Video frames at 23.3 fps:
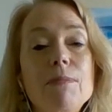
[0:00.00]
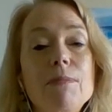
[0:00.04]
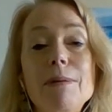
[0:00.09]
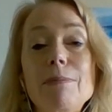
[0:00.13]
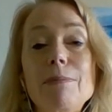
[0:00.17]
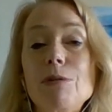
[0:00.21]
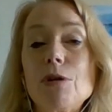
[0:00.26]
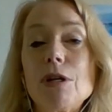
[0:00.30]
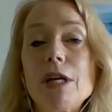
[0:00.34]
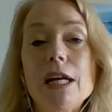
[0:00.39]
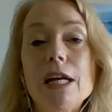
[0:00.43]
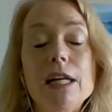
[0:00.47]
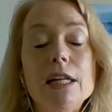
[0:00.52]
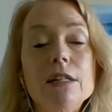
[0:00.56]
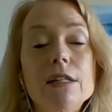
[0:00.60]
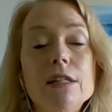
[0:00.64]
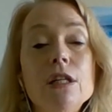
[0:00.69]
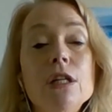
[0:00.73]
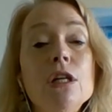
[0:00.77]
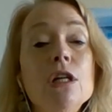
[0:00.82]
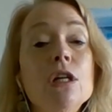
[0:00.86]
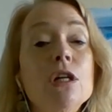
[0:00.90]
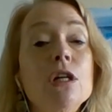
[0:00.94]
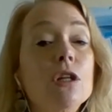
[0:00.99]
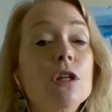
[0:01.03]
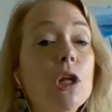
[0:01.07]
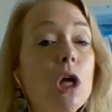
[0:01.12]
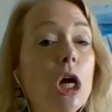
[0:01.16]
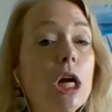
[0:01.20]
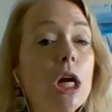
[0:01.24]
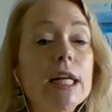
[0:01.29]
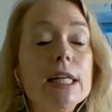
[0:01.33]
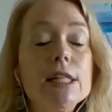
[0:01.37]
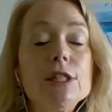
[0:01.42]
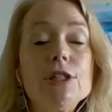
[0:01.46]
people can
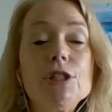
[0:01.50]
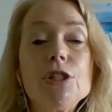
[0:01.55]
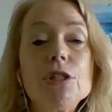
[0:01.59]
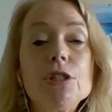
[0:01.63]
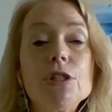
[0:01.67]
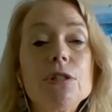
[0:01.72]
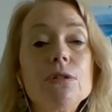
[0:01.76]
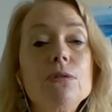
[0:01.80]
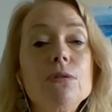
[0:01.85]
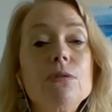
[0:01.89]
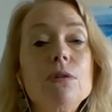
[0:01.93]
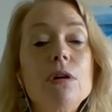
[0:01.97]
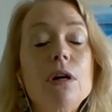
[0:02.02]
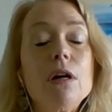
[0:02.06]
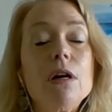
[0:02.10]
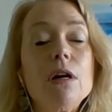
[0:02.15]
log into.